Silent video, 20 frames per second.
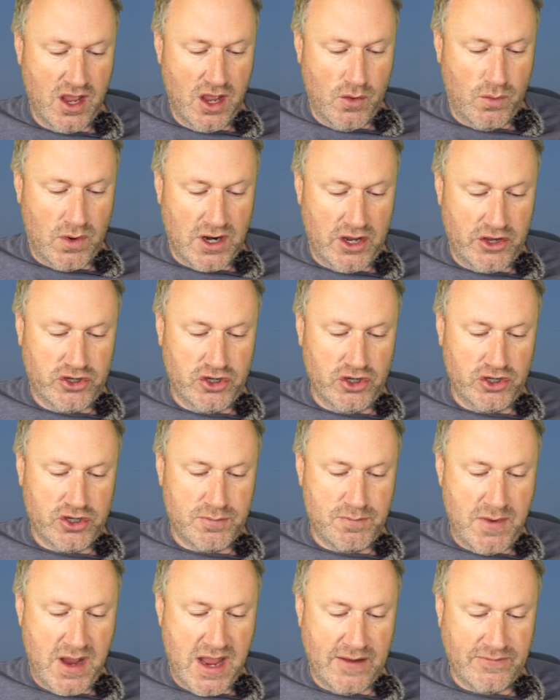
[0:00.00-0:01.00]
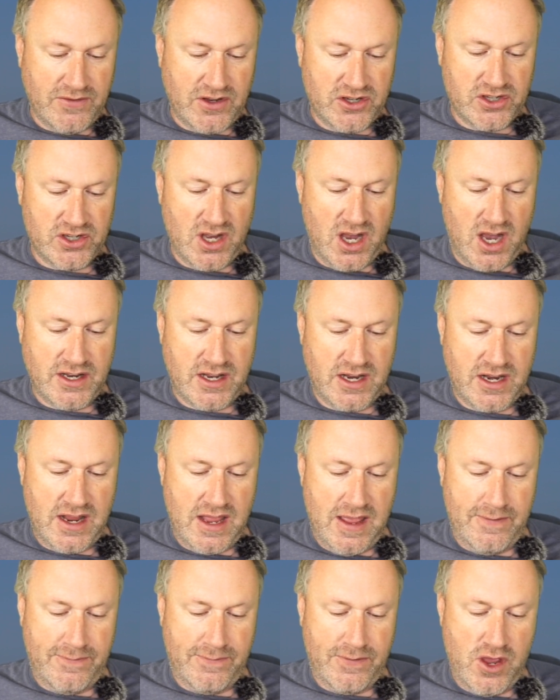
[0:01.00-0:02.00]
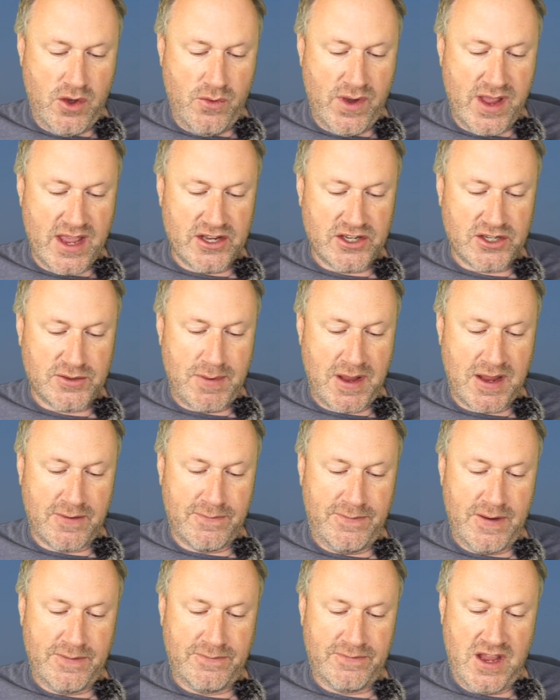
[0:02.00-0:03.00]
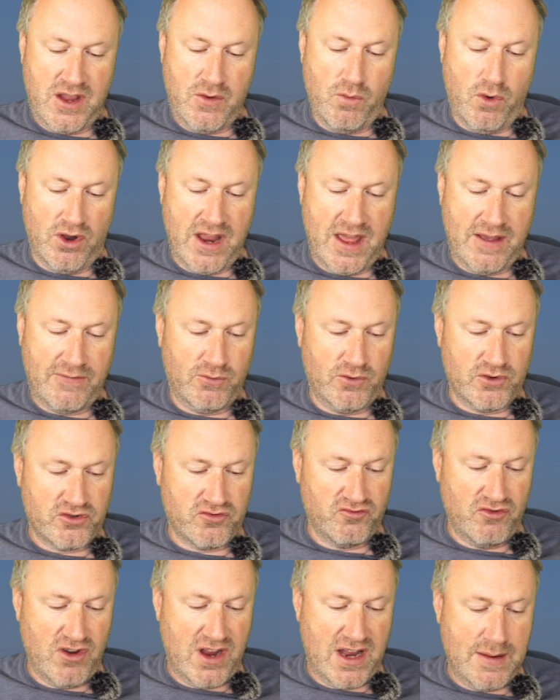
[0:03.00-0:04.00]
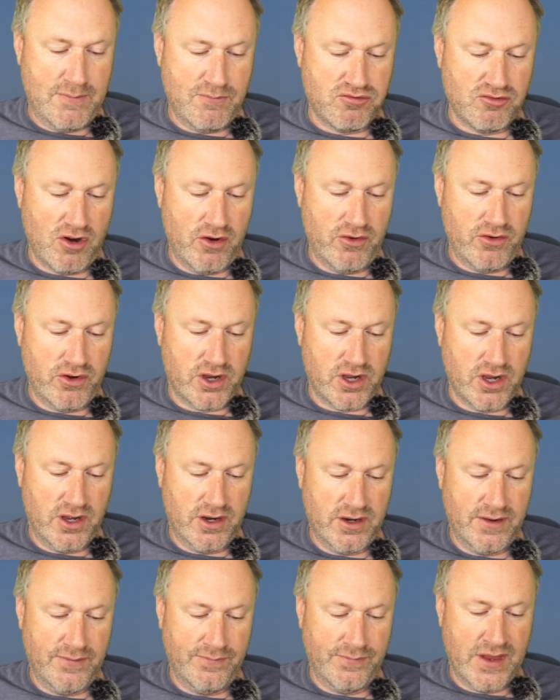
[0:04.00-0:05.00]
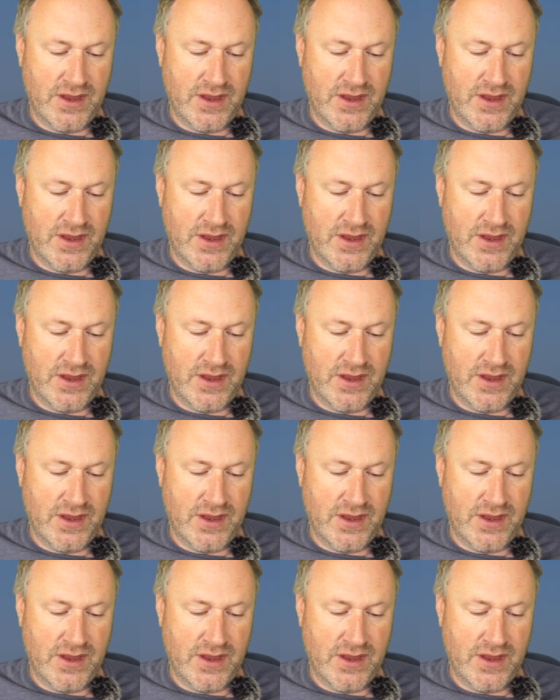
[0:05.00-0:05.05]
While a judge may have decided if UAS Spec 51F was really broken,